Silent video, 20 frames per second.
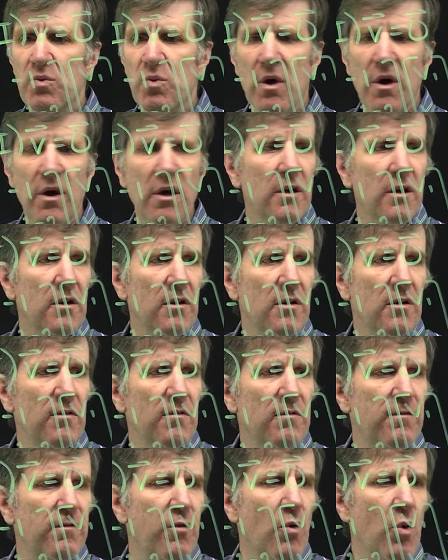1,
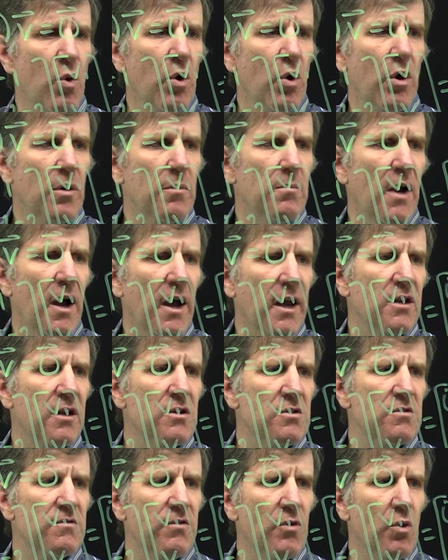4
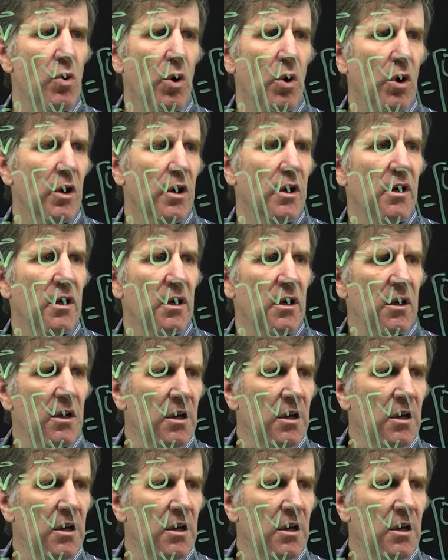minus 4